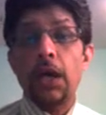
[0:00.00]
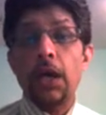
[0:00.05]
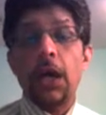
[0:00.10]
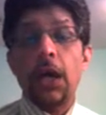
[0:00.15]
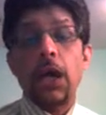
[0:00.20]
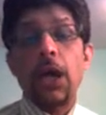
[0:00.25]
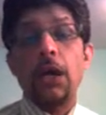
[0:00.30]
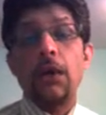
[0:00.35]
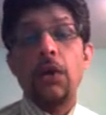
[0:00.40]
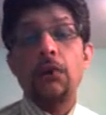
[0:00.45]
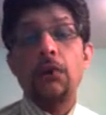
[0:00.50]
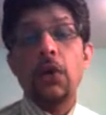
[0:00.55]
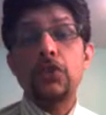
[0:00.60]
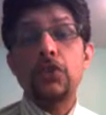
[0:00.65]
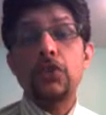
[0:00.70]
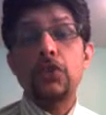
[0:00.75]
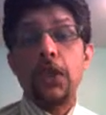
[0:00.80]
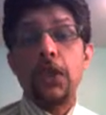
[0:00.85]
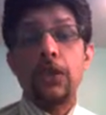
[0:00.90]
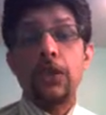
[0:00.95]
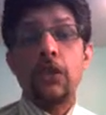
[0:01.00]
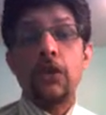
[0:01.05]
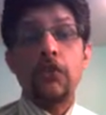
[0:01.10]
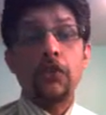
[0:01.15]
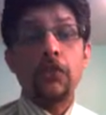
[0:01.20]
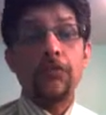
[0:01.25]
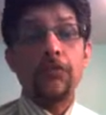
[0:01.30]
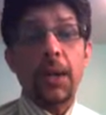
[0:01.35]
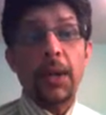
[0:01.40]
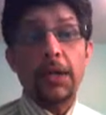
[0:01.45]
was running out
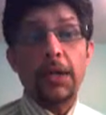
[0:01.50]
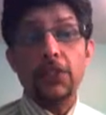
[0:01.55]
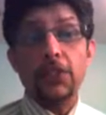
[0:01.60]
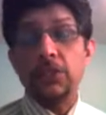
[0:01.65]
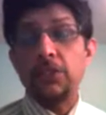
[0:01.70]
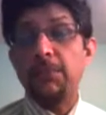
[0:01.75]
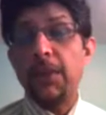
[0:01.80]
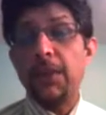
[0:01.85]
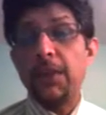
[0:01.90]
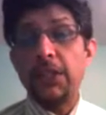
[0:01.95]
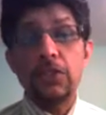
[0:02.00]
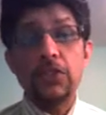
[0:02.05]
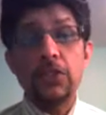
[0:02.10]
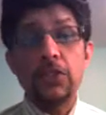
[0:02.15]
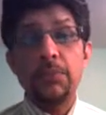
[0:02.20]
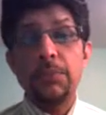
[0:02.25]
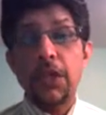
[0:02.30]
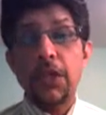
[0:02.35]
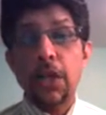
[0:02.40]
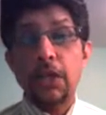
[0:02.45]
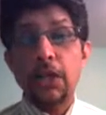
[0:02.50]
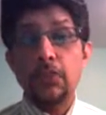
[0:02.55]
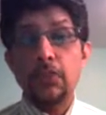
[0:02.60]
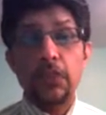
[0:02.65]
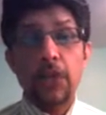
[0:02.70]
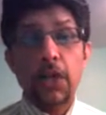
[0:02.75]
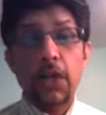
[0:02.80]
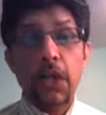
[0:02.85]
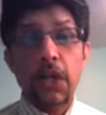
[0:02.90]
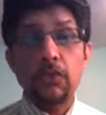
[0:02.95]
of partners. Marius and Miraz was
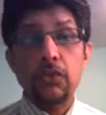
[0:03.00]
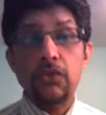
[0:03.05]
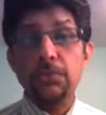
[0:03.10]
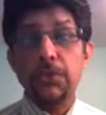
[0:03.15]
run out.